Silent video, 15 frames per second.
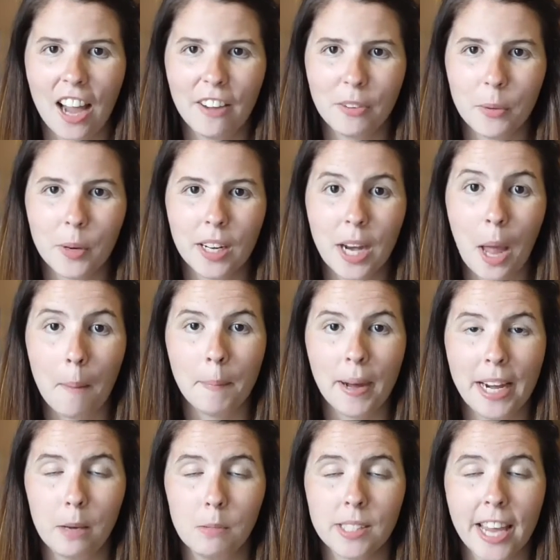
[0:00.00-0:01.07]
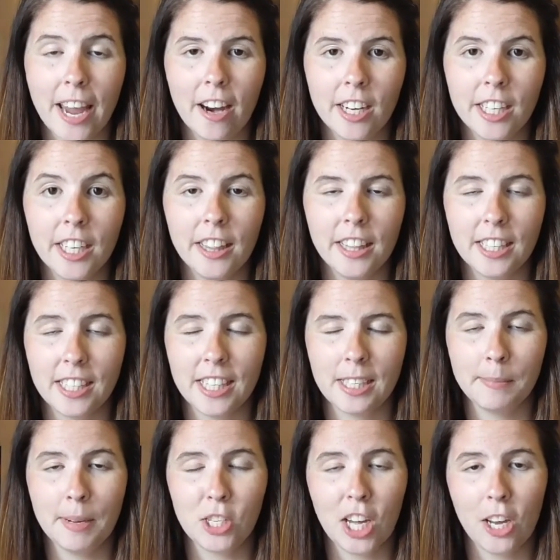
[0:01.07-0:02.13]
Hi everyone, my name is Karen, this
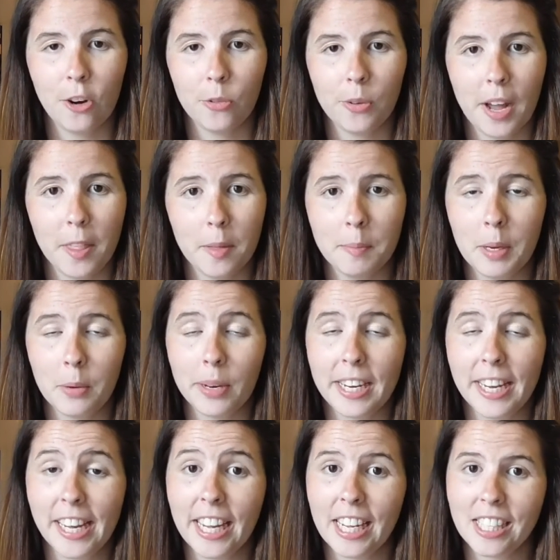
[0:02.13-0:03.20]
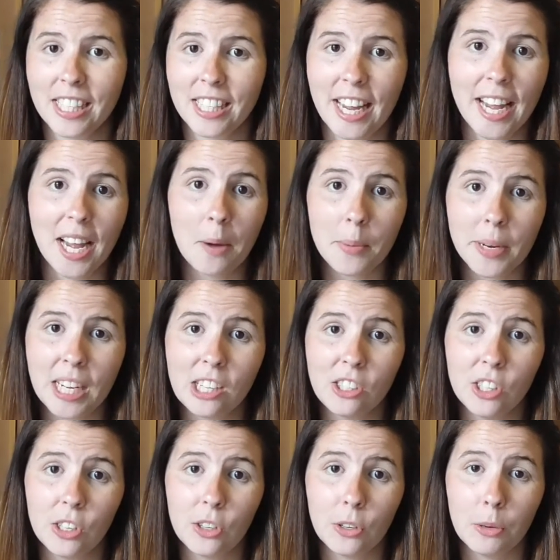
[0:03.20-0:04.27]
is my channel Rather Be Reading, and today I'm bringing
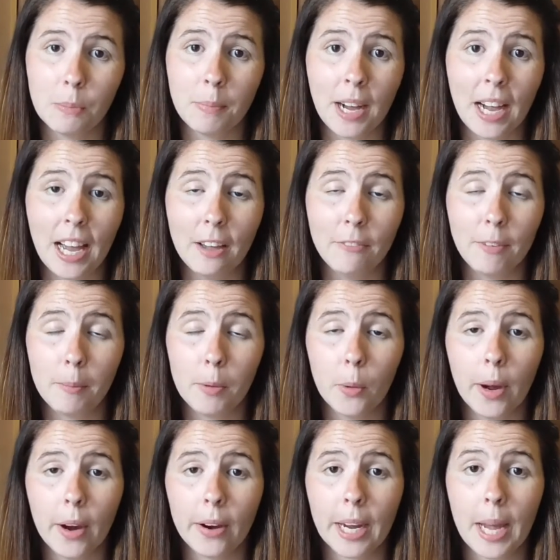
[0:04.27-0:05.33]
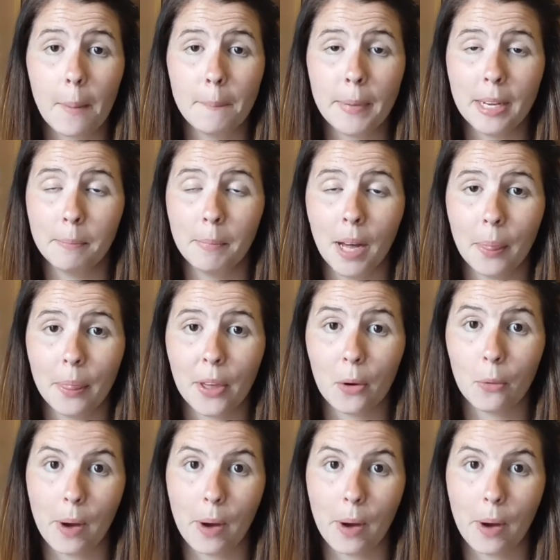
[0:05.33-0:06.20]
to you my February mid-month